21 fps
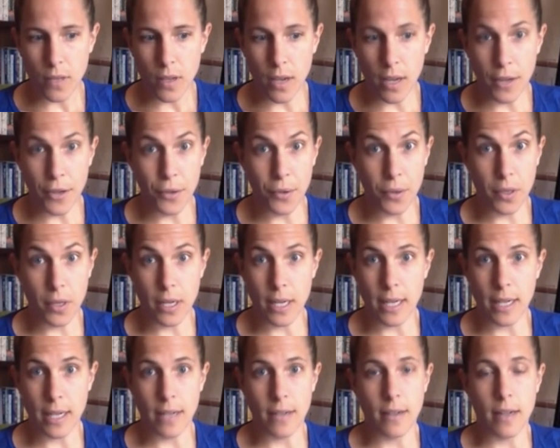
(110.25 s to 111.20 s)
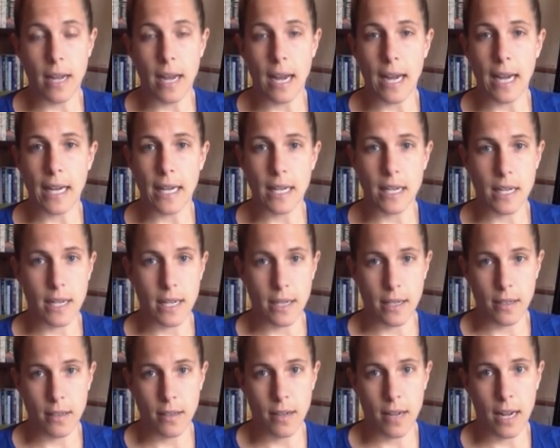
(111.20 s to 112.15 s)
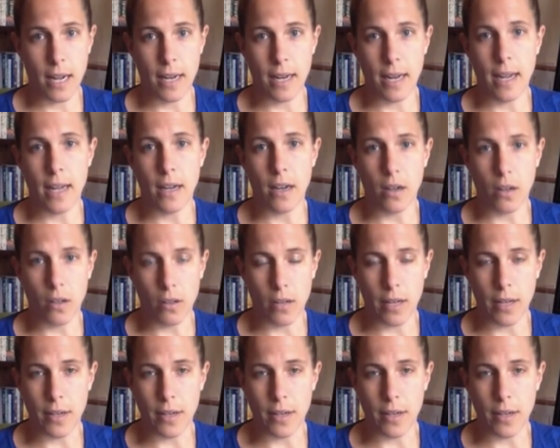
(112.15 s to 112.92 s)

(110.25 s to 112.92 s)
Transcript: and you're in agony and hell,